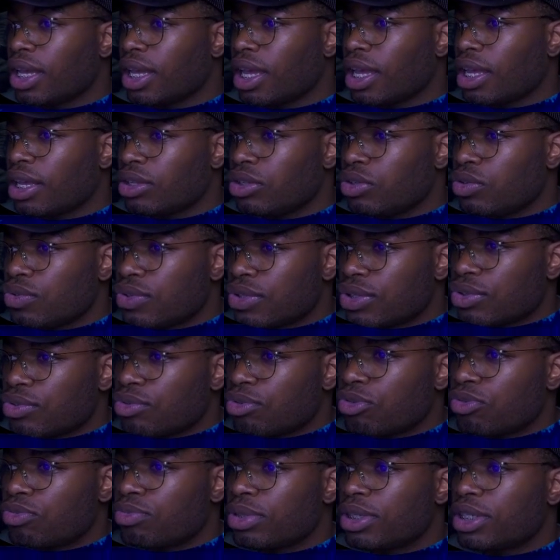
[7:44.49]
and users
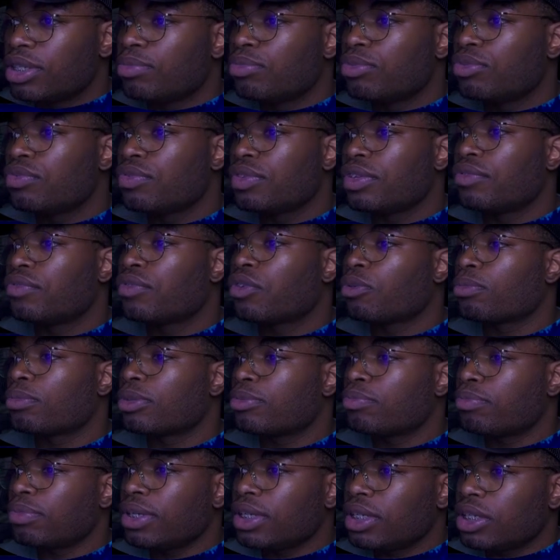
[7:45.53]
will be moving from
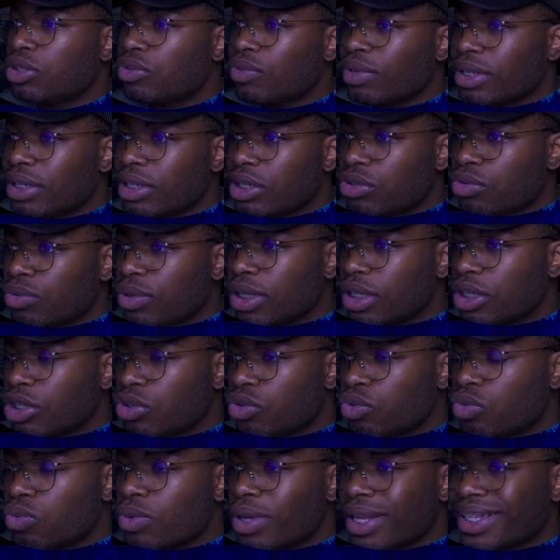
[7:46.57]
spring
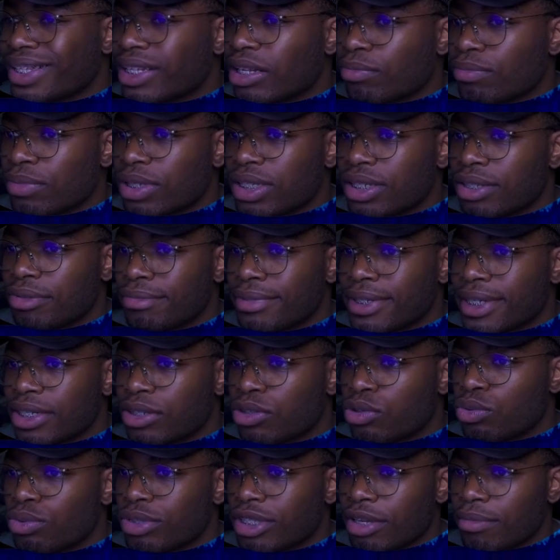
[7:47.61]
2022 exclamation
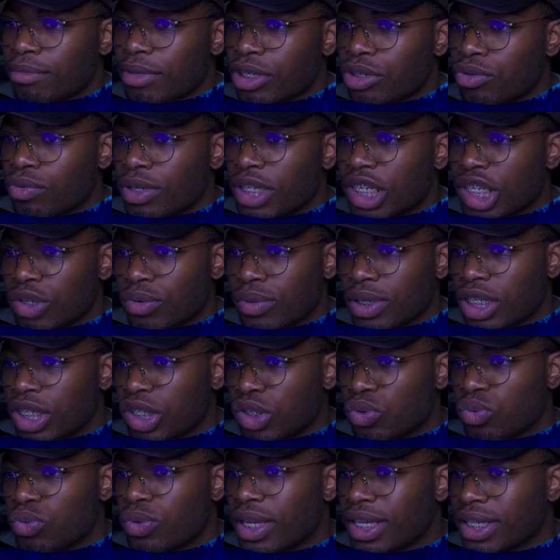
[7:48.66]
mark to summer 2022